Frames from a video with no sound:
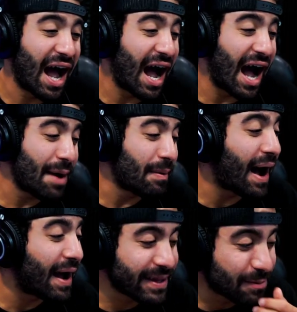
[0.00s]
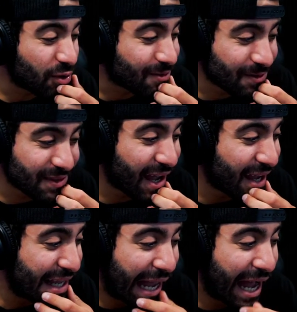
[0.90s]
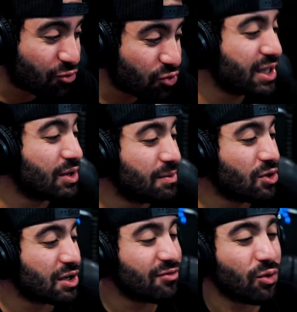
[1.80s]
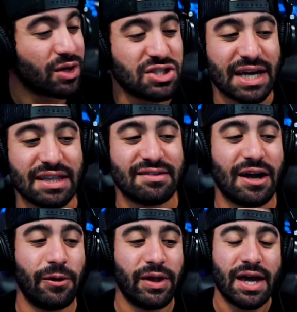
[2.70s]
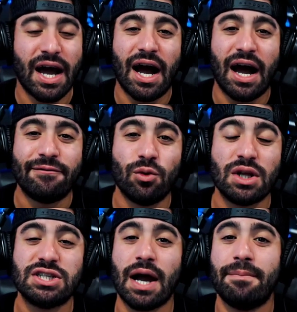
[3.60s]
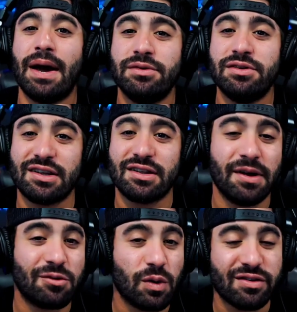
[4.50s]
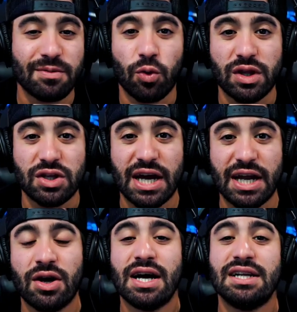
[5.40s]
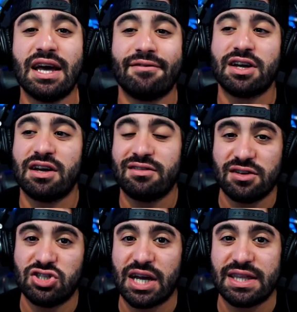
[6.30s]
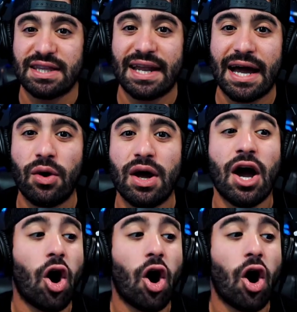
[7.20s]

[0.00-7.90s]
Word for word: I'm highly impressed with that. I really am looking forward to checking this out. If you want to check out my music, it's the best way to support the channel. Definitely consider checking that out.